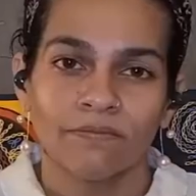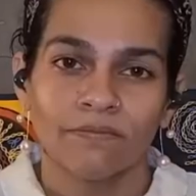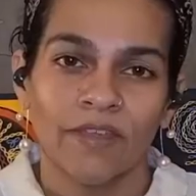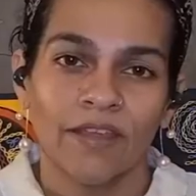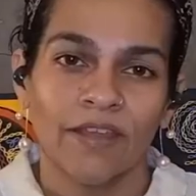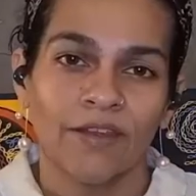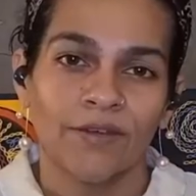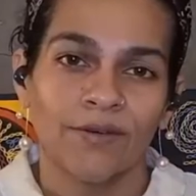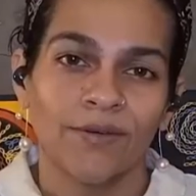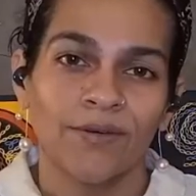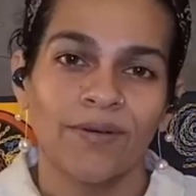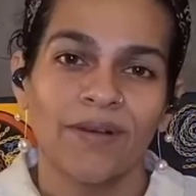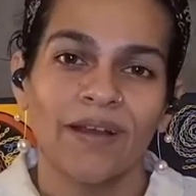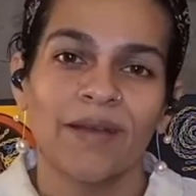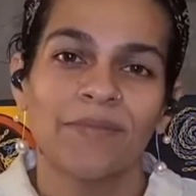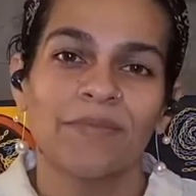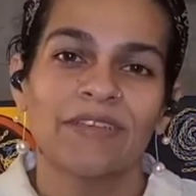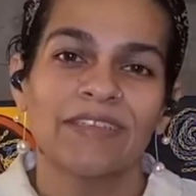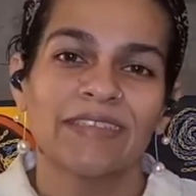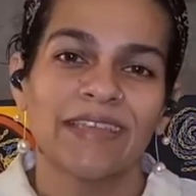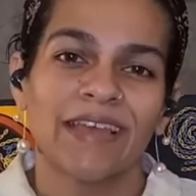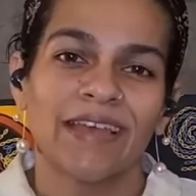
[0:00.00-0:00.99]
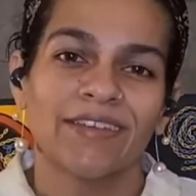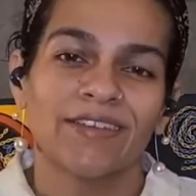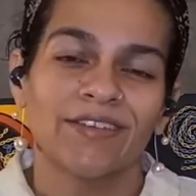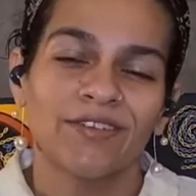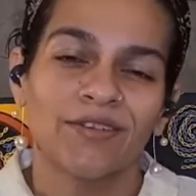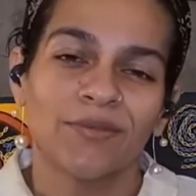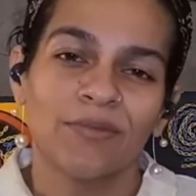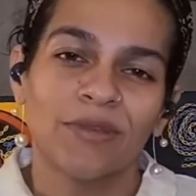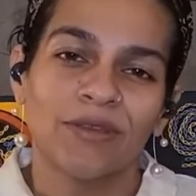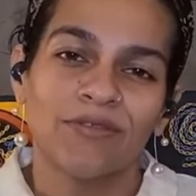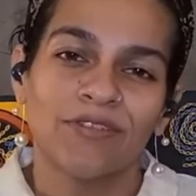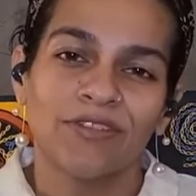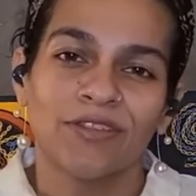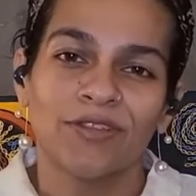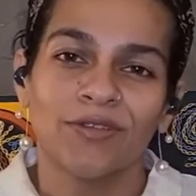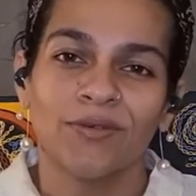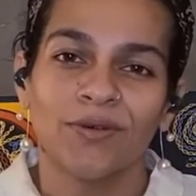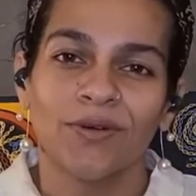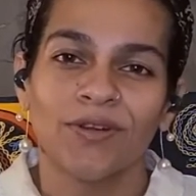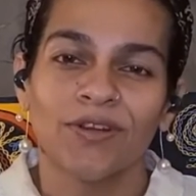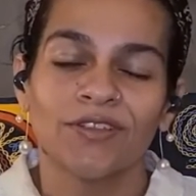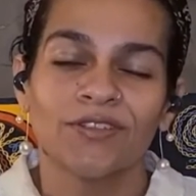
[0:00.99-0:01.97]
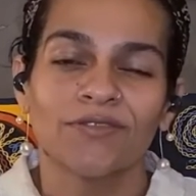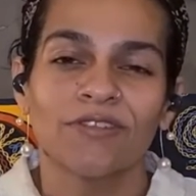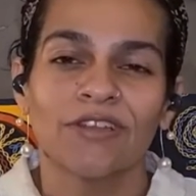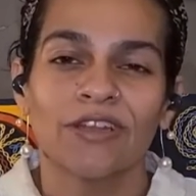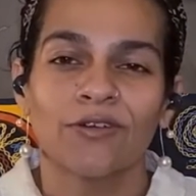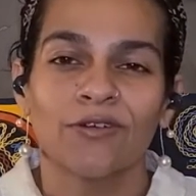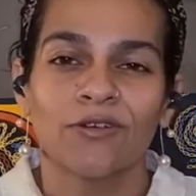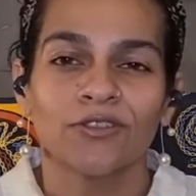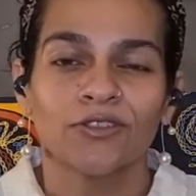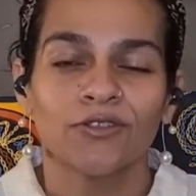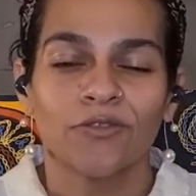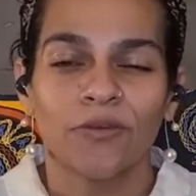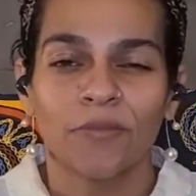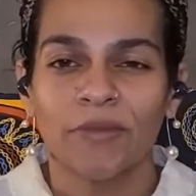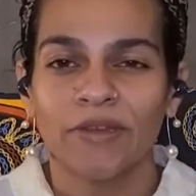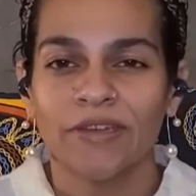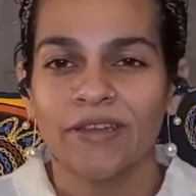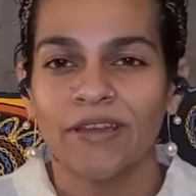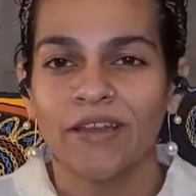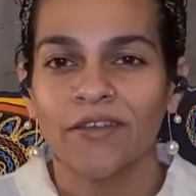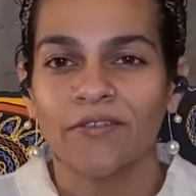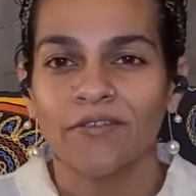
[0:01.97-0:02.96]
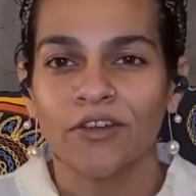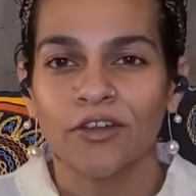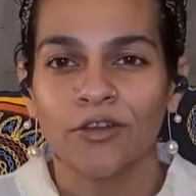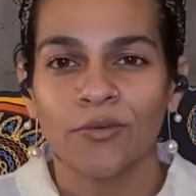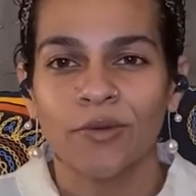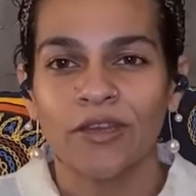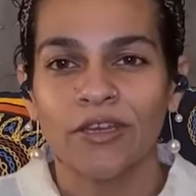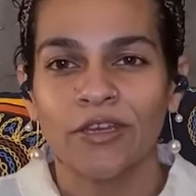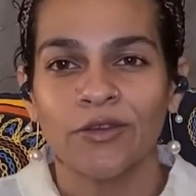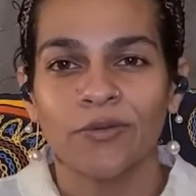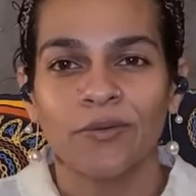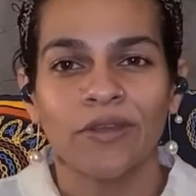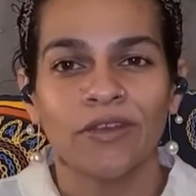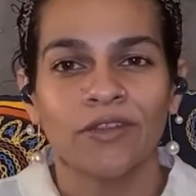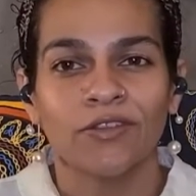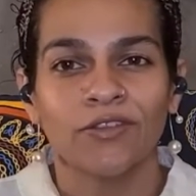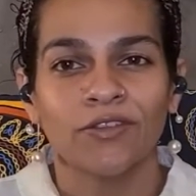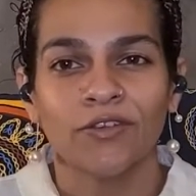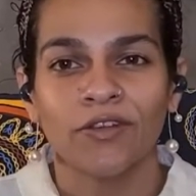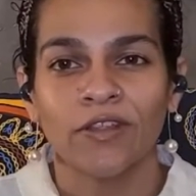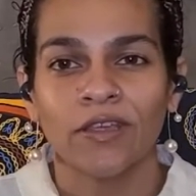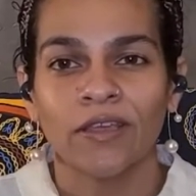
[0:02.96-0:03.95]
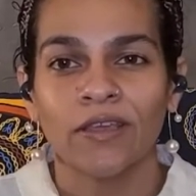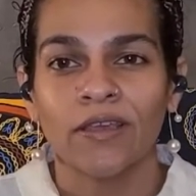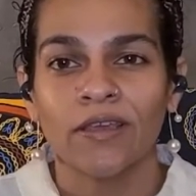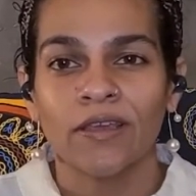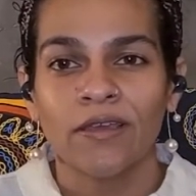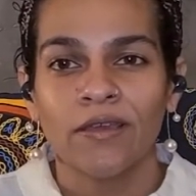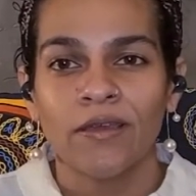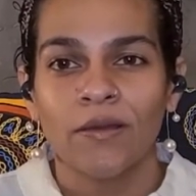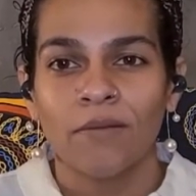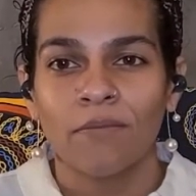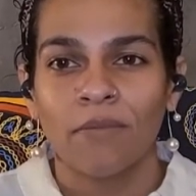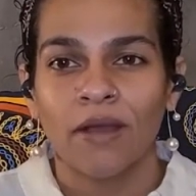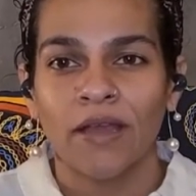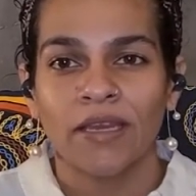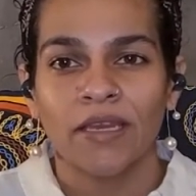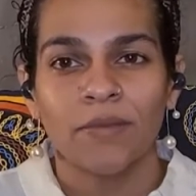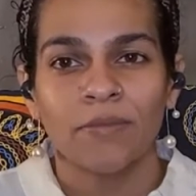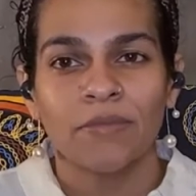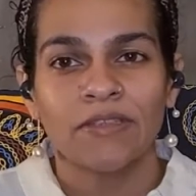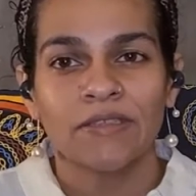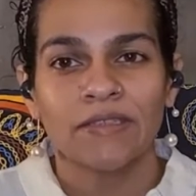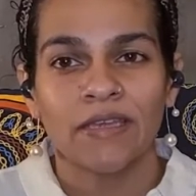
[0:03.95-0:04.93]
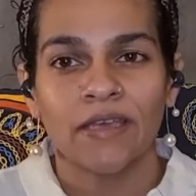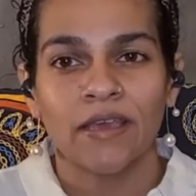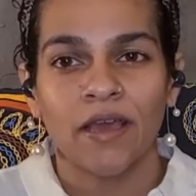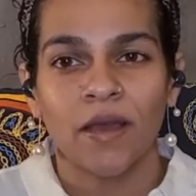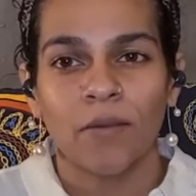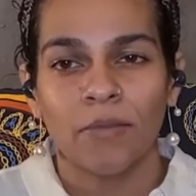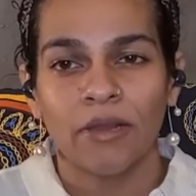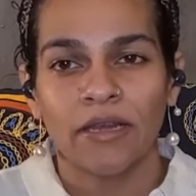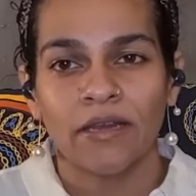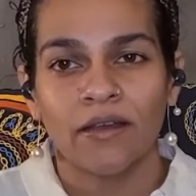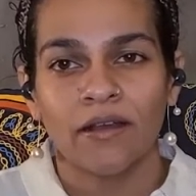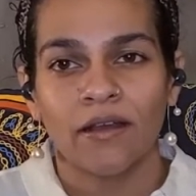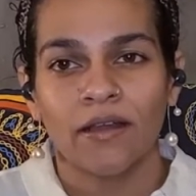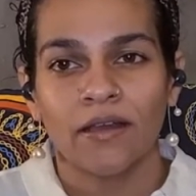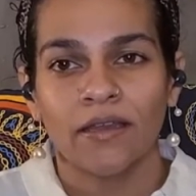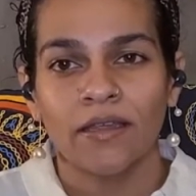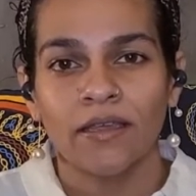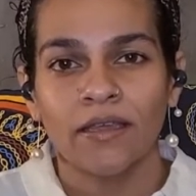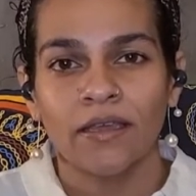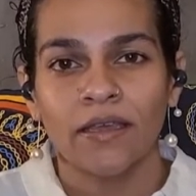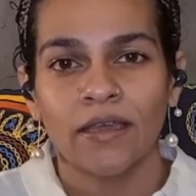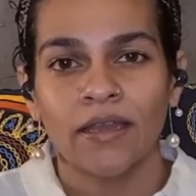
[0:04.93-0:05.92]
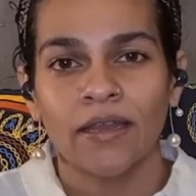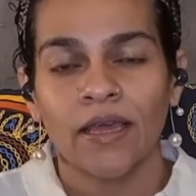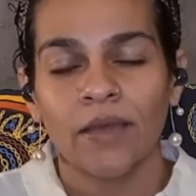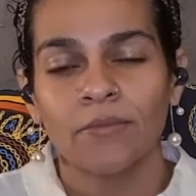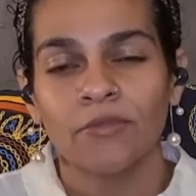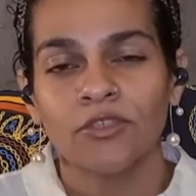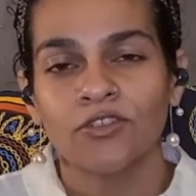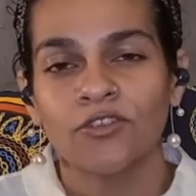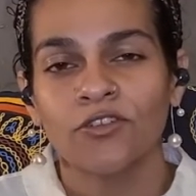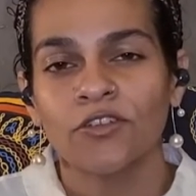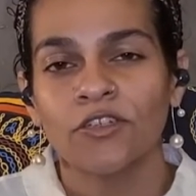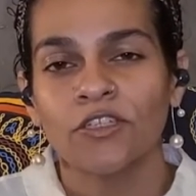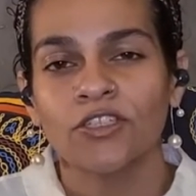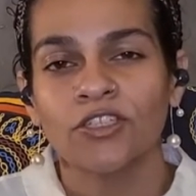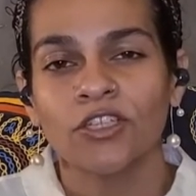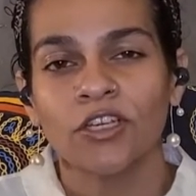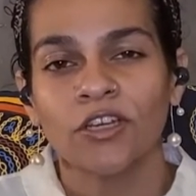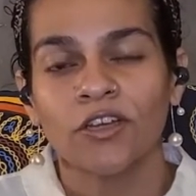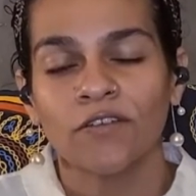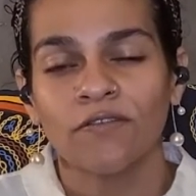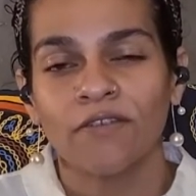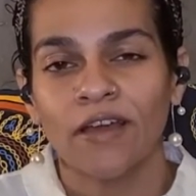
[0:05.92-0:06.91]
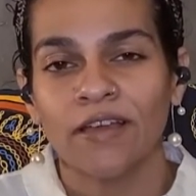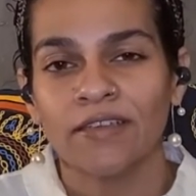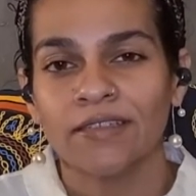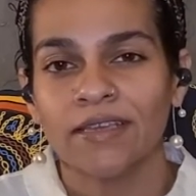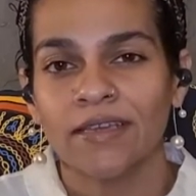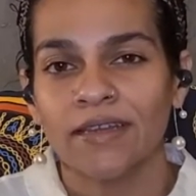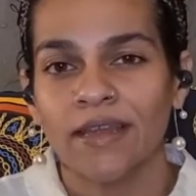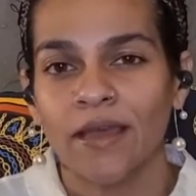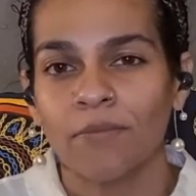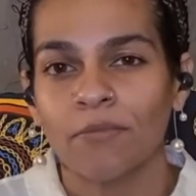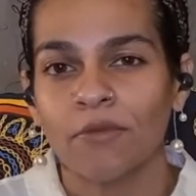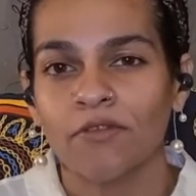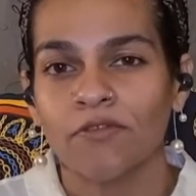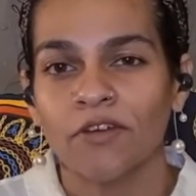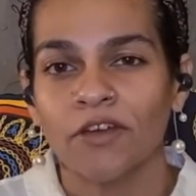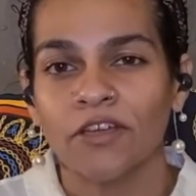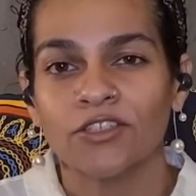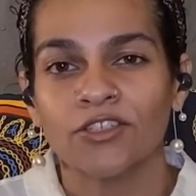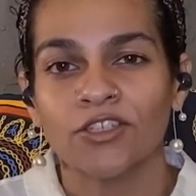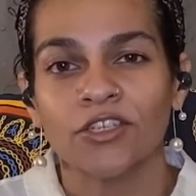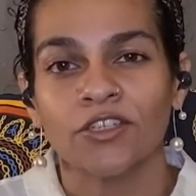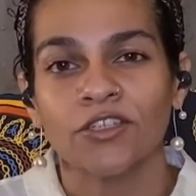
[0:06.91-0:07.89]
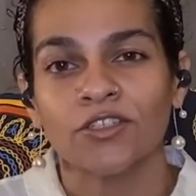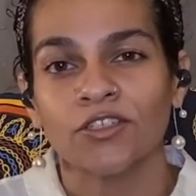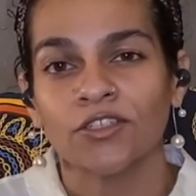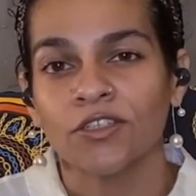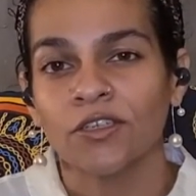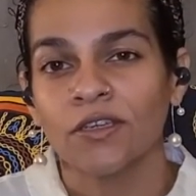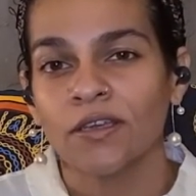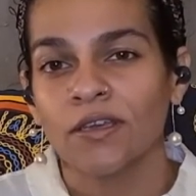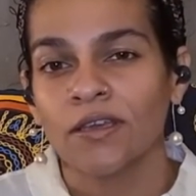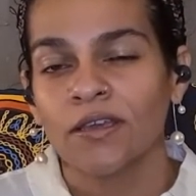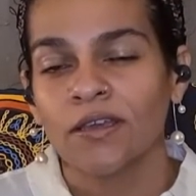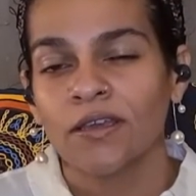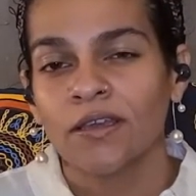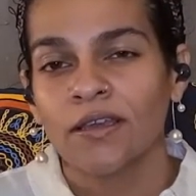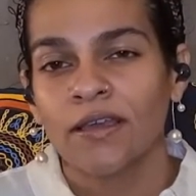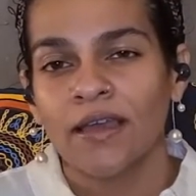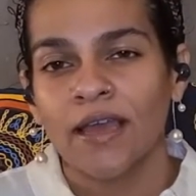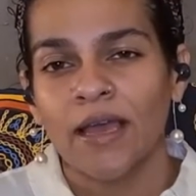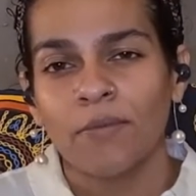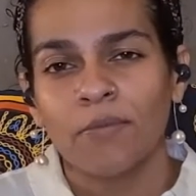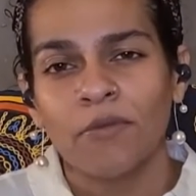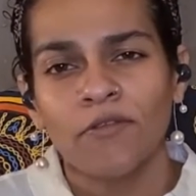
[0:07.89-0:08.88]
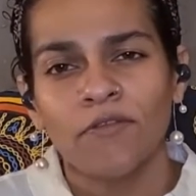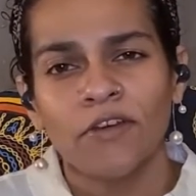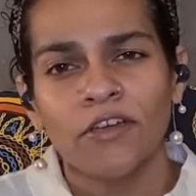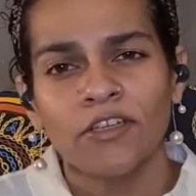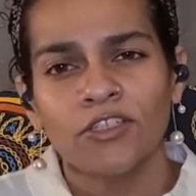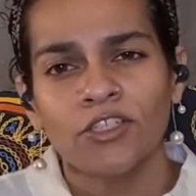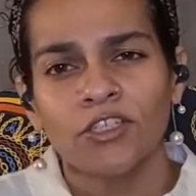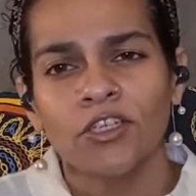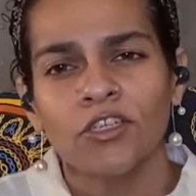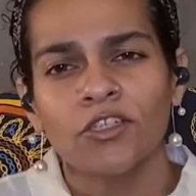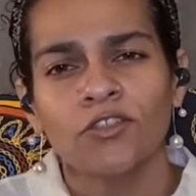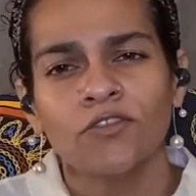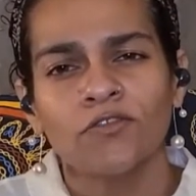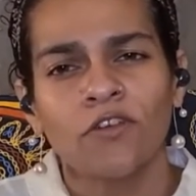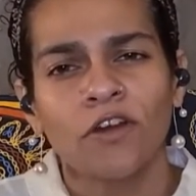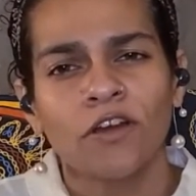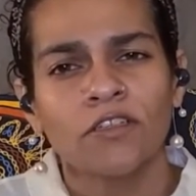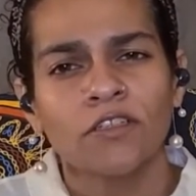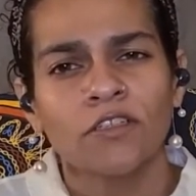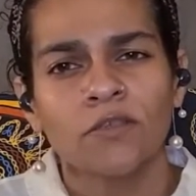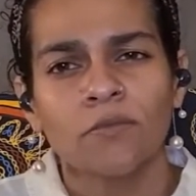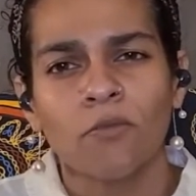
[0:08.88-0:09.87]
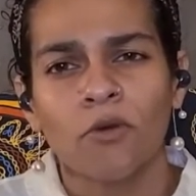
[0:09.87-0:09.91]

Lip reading: Hello, I'm excited to be with you all as we launch Women Deliver 2023. My name is Neha Minkani and I'm a strategic advisor at Amplify Change. Amplify Change funds